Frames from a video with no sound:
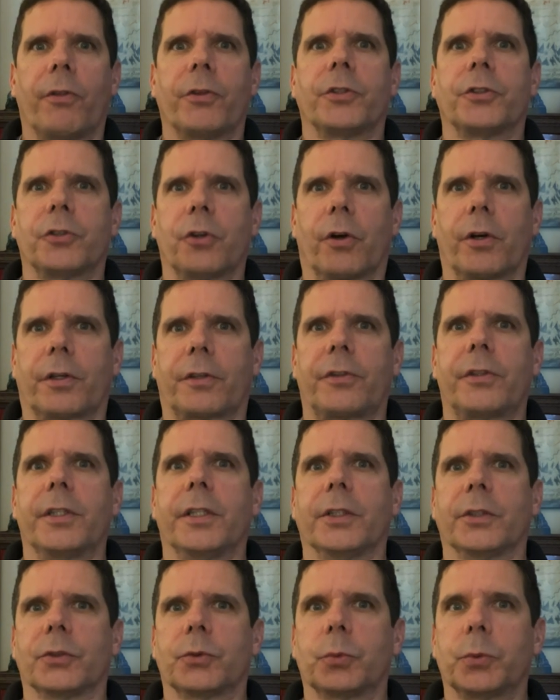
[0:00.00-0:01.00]
the dark
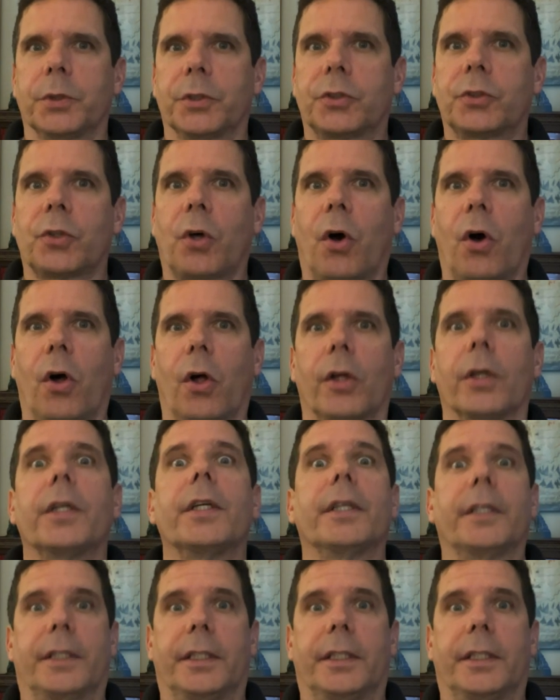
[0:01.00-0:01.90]
things we saw